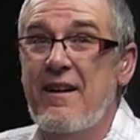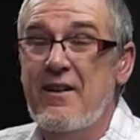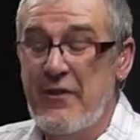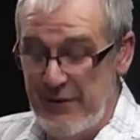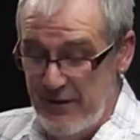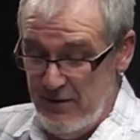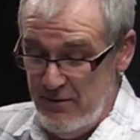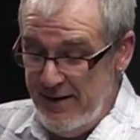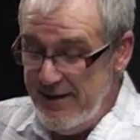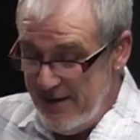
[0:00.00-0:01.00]
So
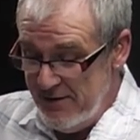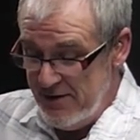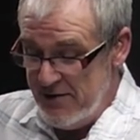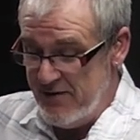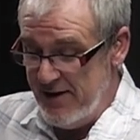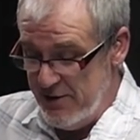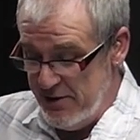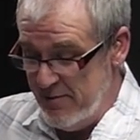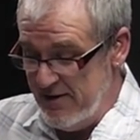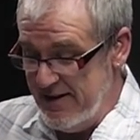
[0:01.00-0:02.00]
wedding anniversary,
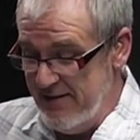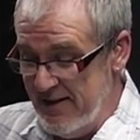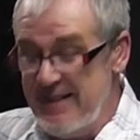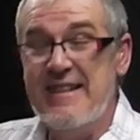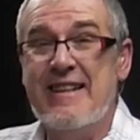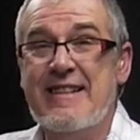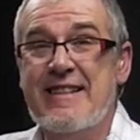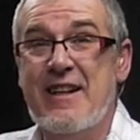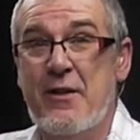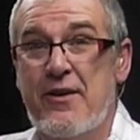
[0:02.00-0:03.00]
enjoyable day, Valentine's
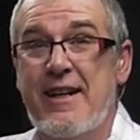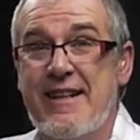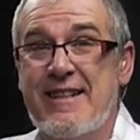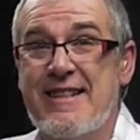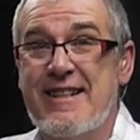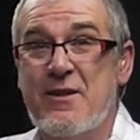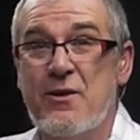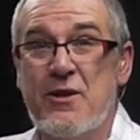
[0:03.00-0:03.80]
Day, three nice days on the